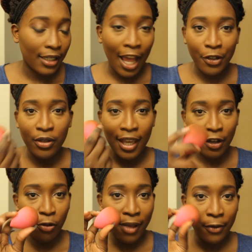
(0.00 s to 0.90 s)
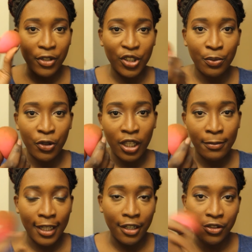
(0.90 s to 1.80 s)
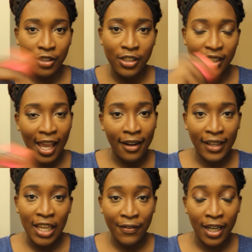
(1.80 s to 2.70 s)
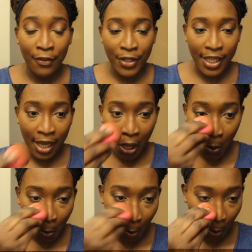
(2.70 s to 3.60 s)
Now you can go back with your beauty blender to just kind of even everything out.